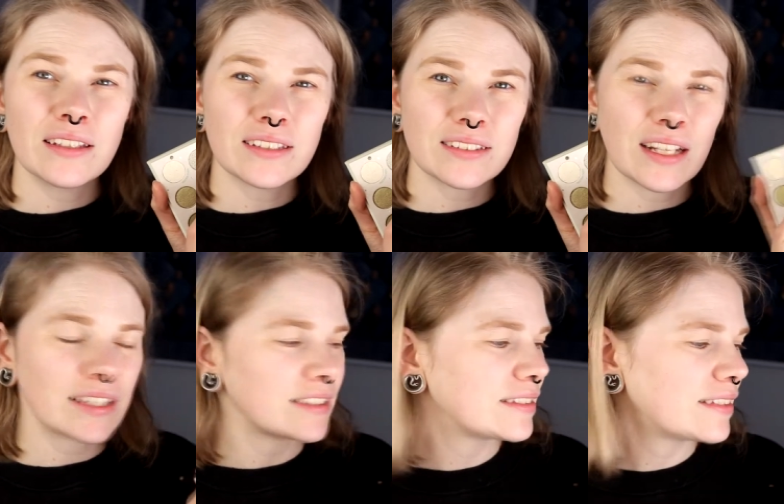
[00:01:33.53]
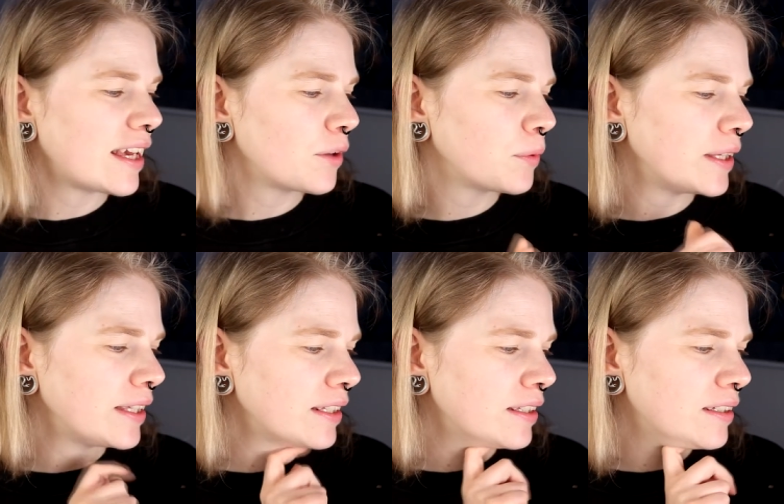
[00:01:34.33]
just like a
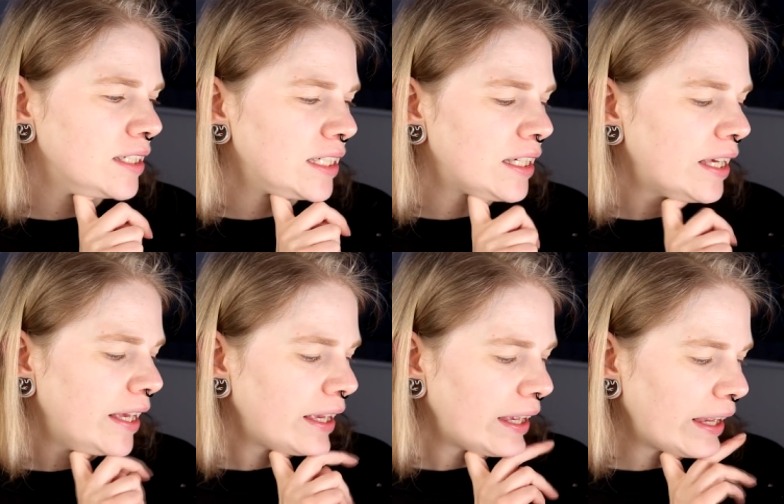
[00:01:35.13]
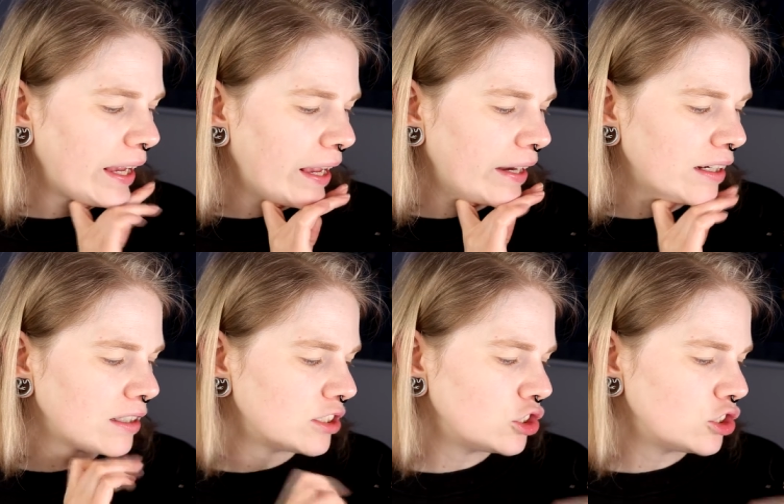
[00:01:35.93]
Tatooine and